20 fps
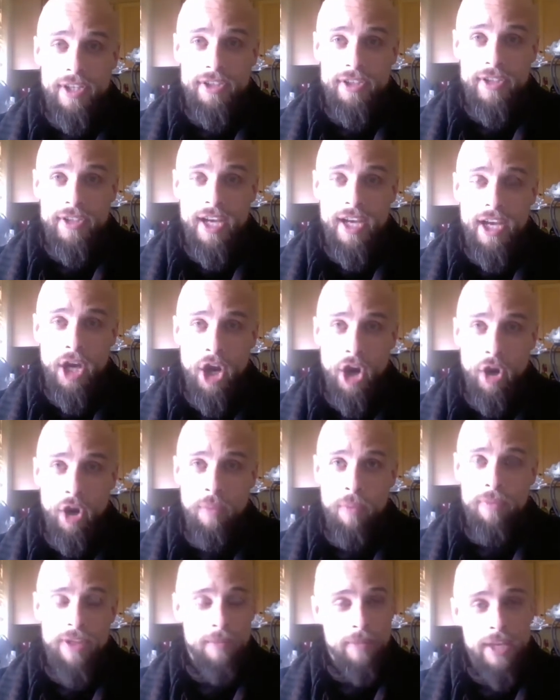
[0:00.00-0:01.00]
it is because I
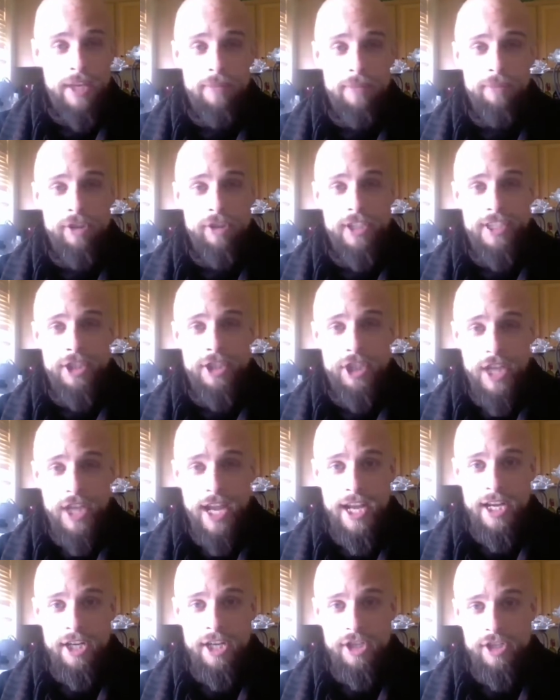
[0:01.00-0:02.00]
hope that people can
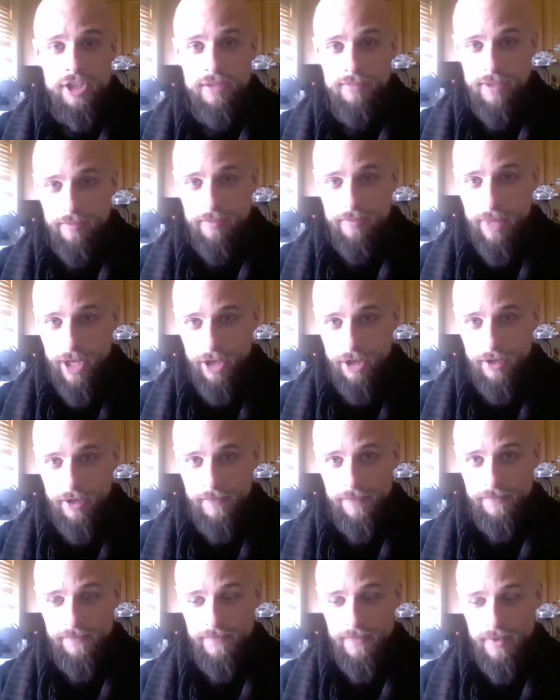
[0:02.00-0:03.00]
change and be
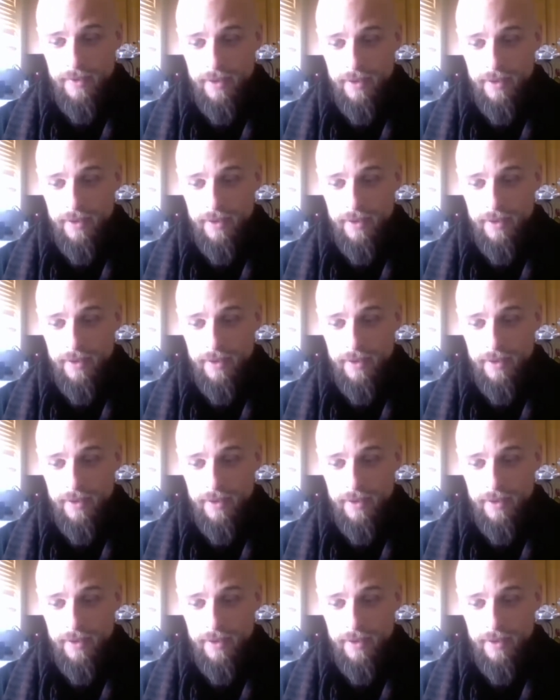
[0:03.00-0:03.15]
better.